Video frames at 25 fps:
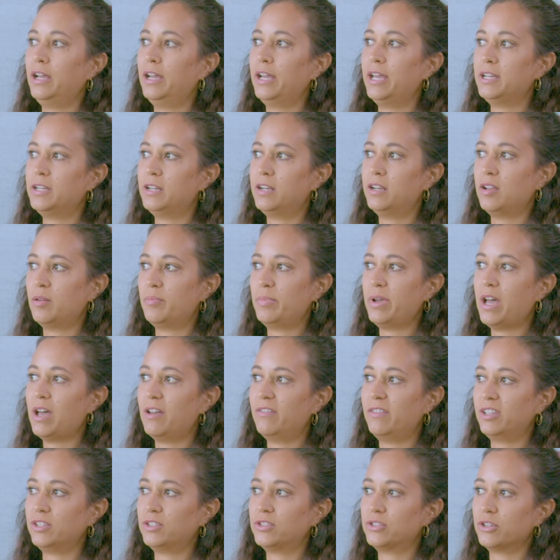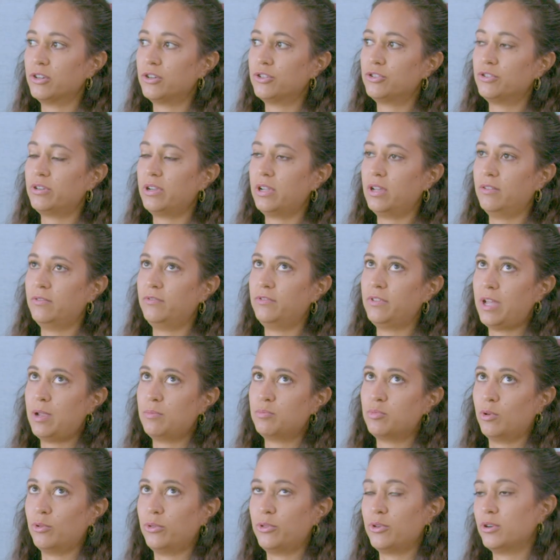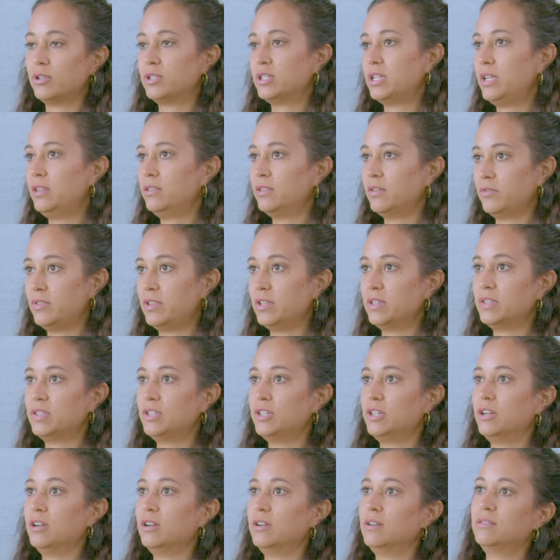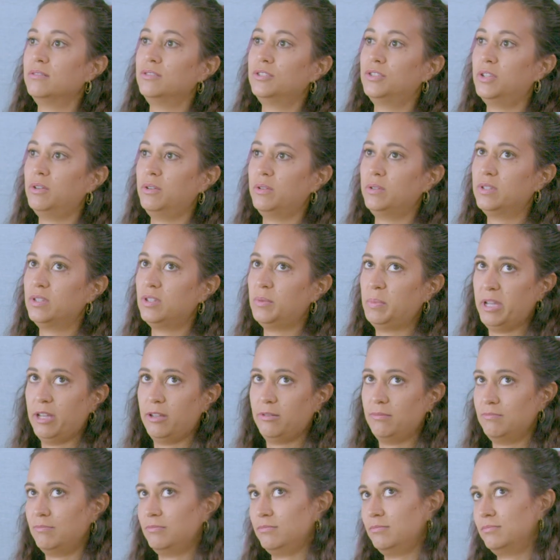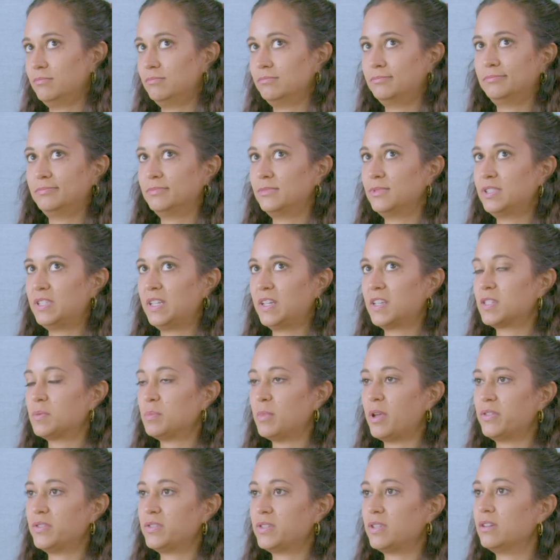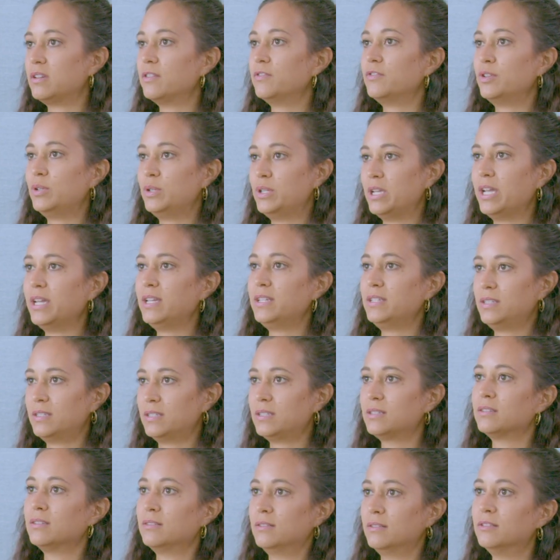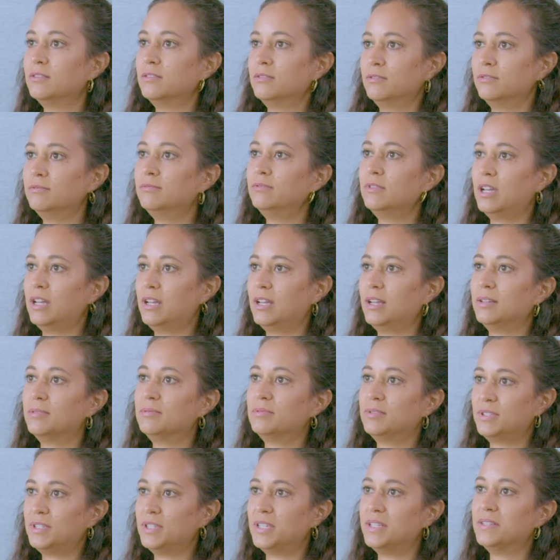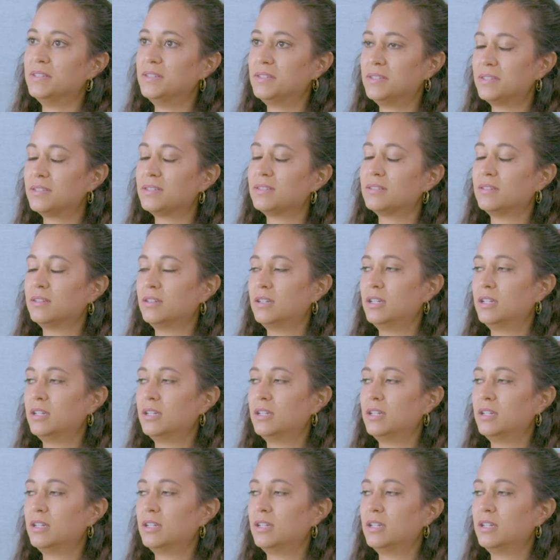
ended up having surgery of April 13th of this year. So it's about 6 months and a few days since,